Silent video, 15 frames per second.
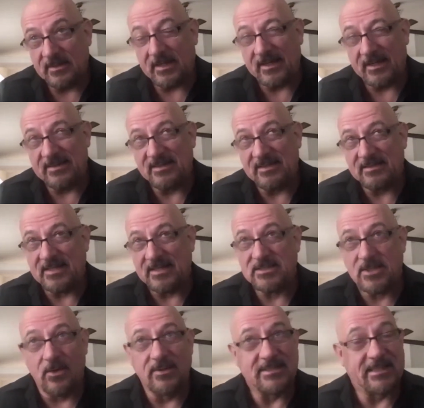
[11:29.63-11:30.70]
And I think that's
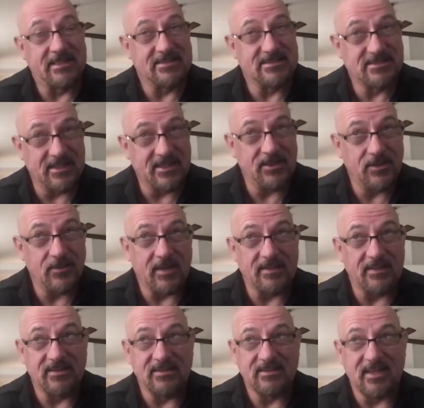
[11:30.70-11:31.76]
going to continue. And I
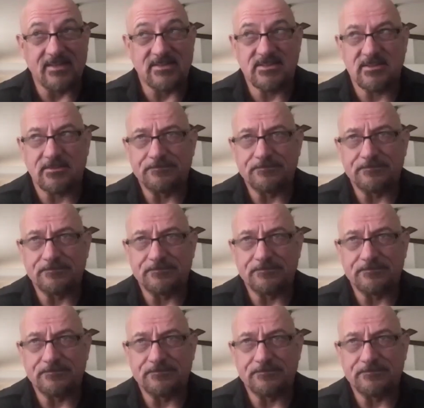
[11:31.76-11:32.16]
think that's